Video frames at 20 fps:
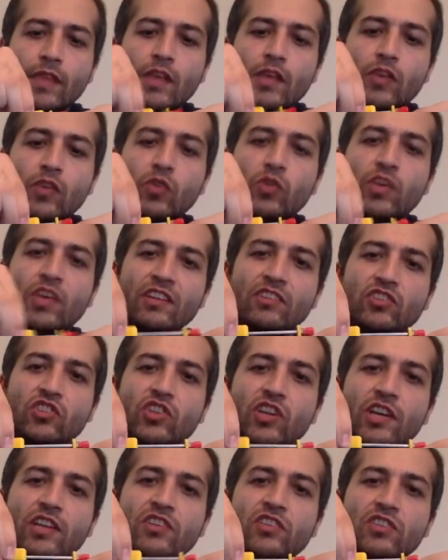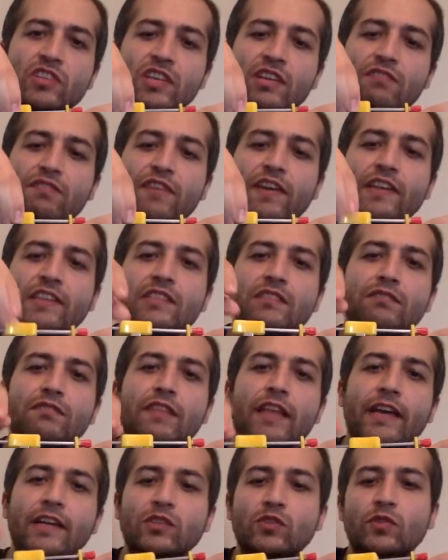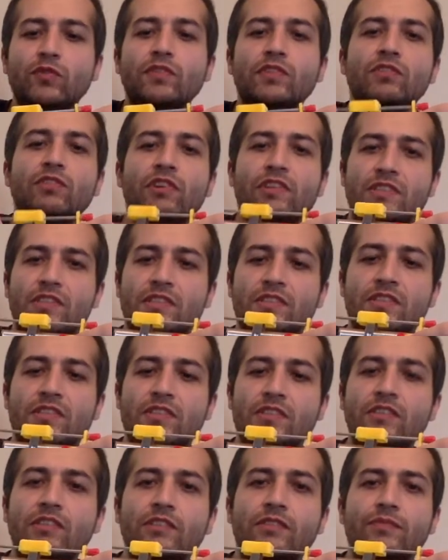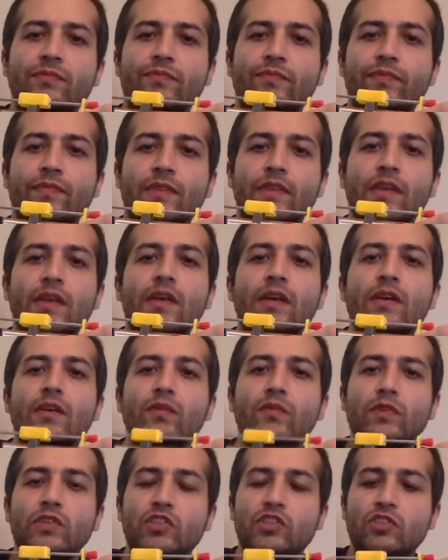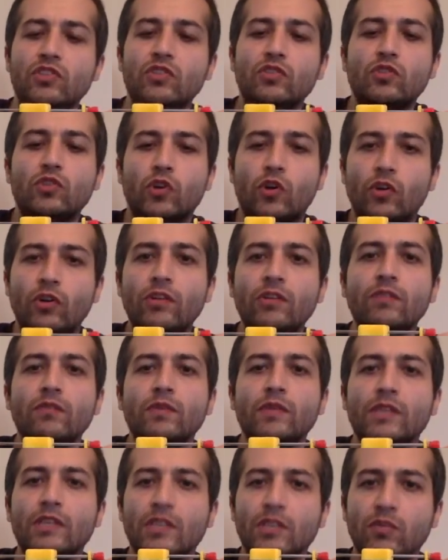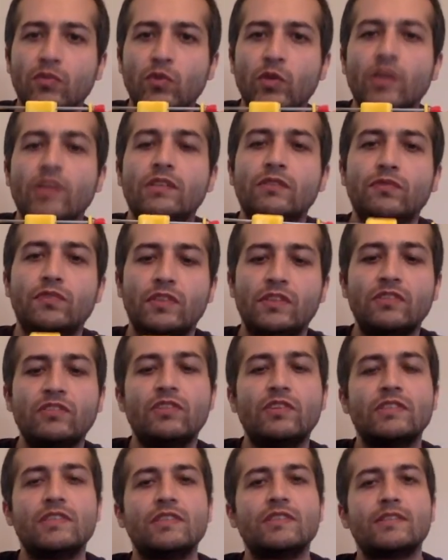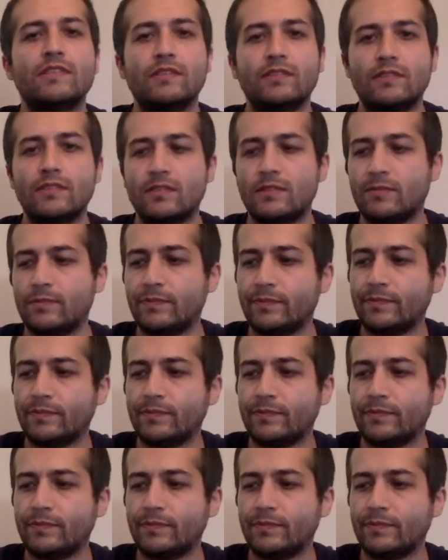you can change the effective length of the resistor, which in turn will give you a different resistance.